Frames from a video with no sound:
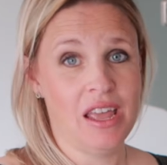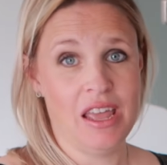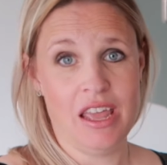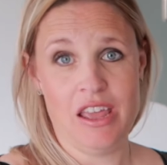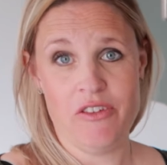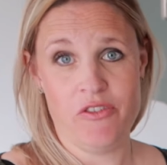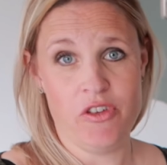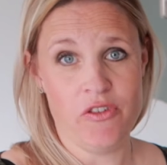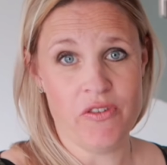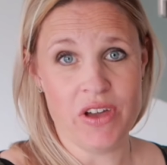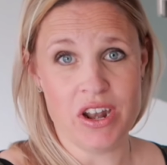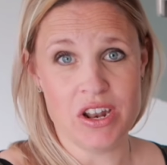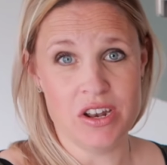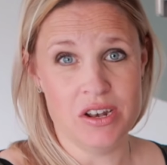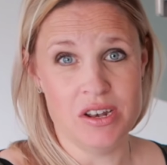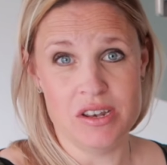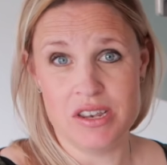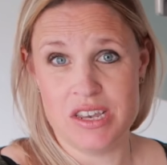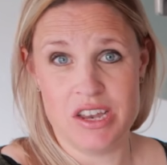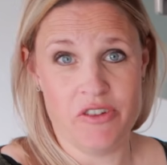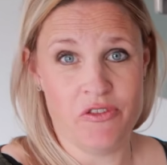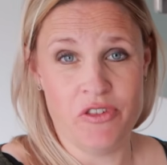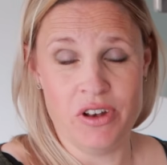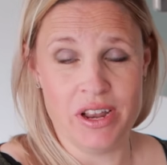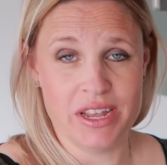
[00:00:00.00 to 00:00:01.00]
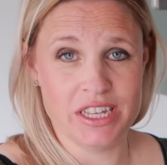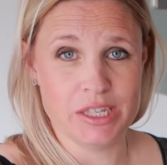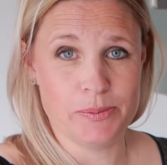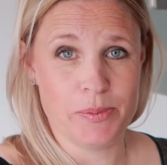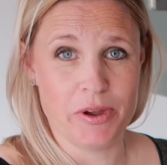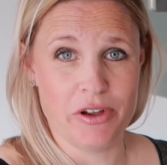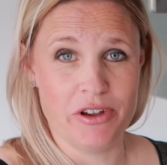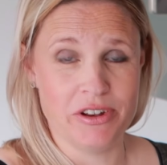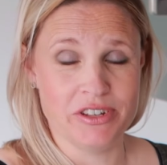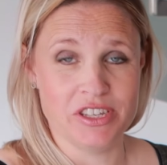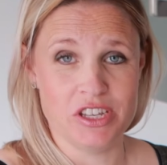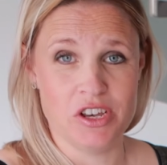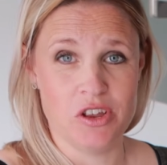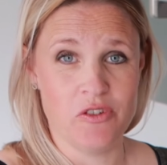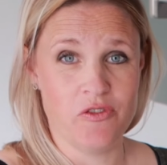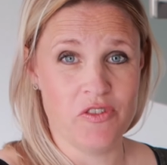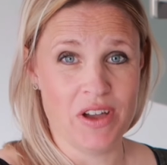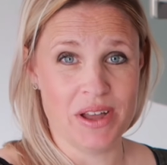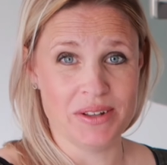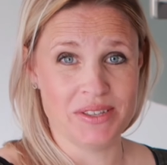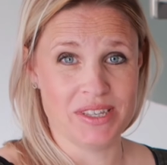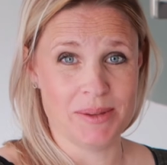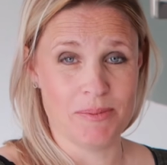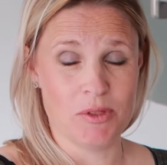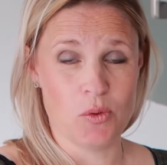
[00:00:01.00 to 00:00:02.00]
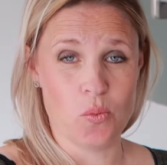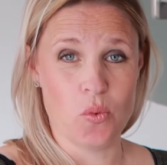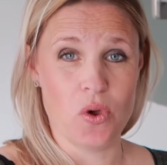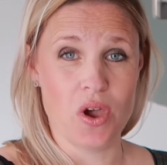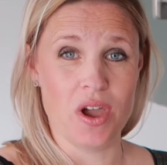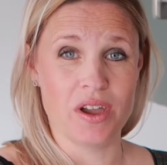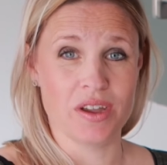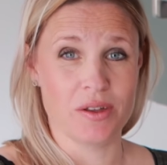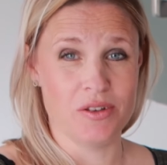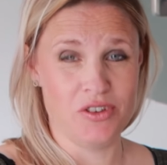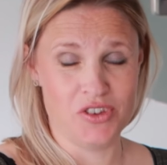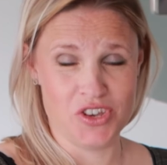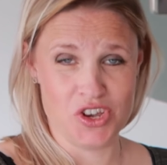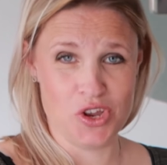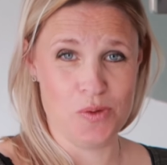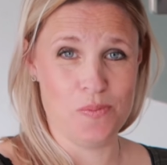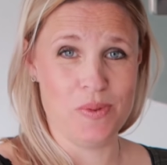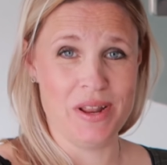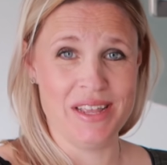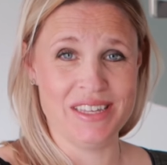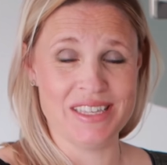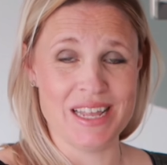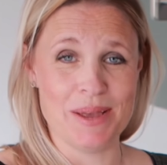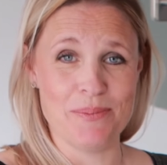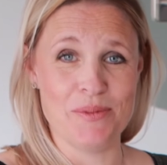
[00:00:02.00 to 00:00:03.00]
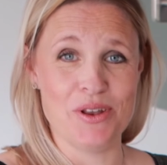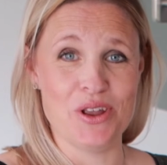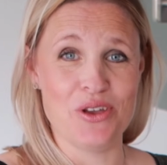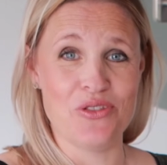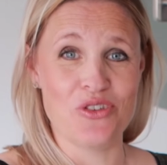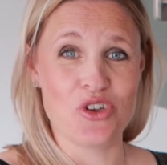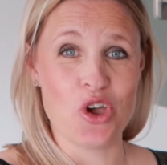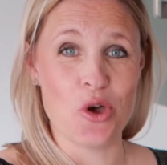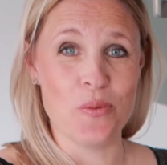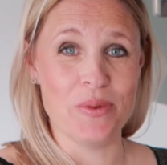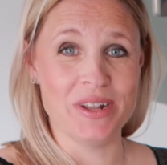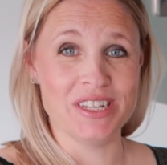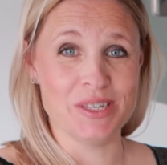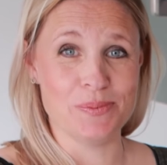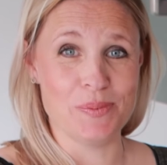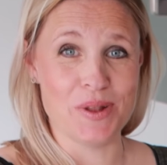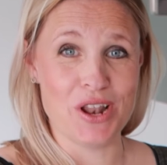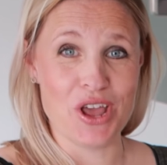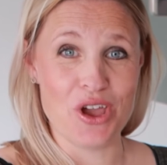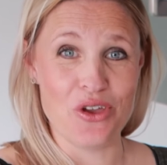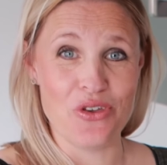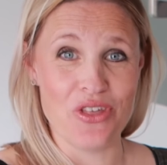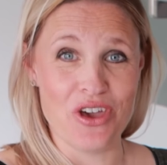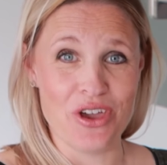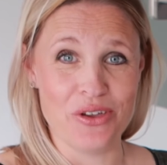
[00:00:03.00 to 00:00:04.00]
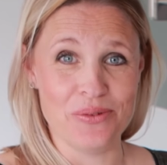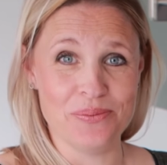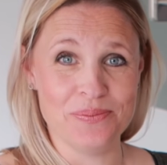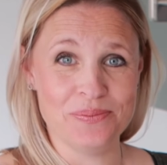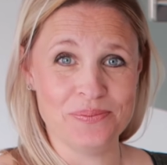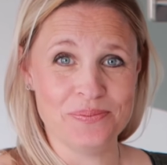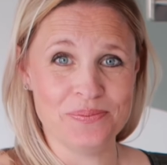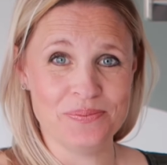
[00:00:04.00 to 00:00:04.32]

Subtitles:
If you've had a different experience and you've found some that work, do please let me know in the comments below though.